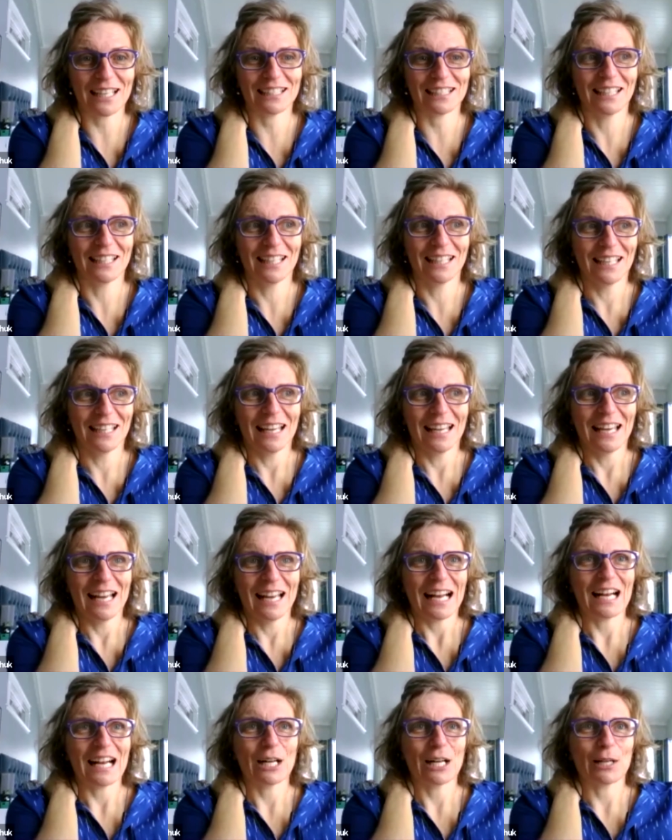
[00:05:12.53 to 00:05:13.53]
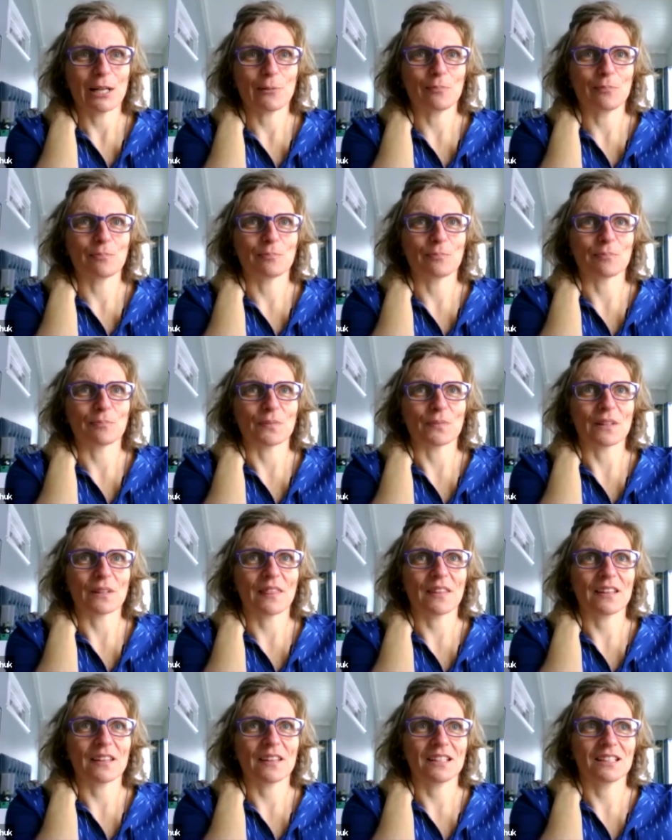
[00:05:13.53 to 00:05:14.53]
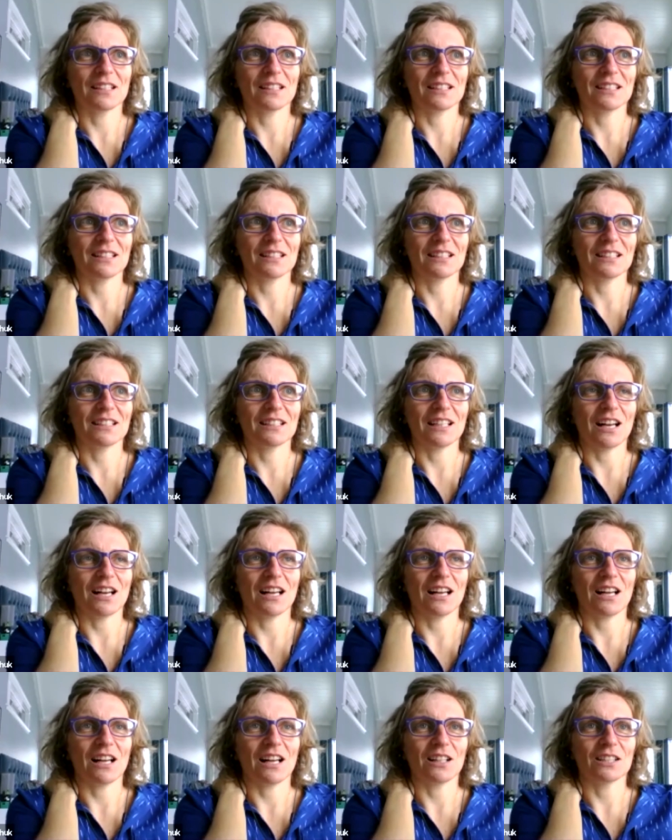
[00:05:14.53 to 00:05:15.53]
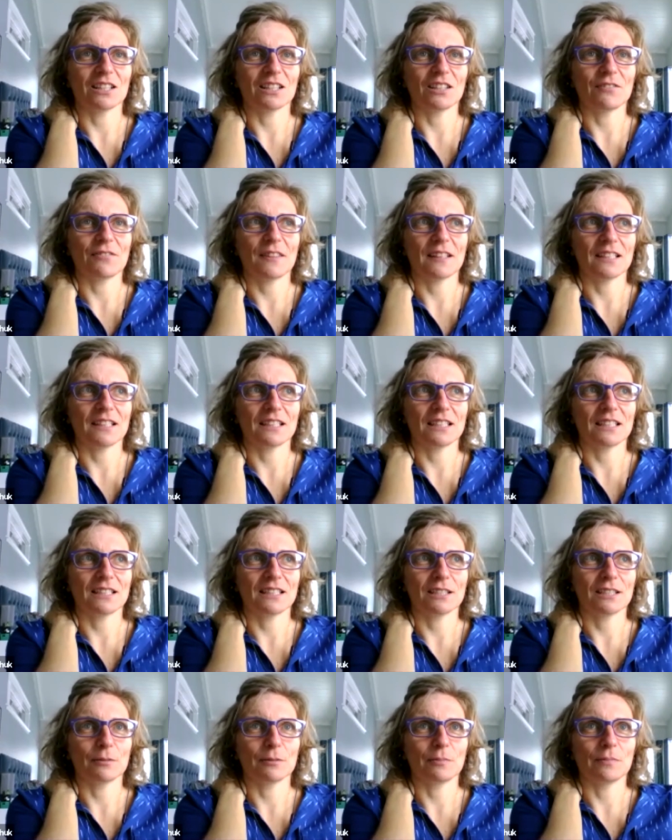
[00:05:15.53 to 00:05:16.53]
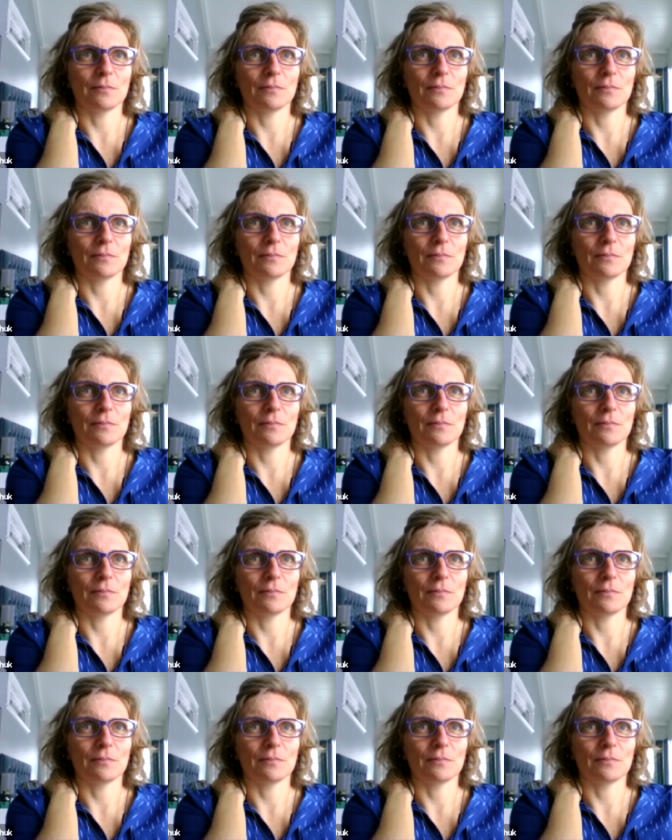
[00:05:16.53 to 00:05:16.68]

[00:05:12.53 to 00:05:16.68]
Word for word: And um, the all of the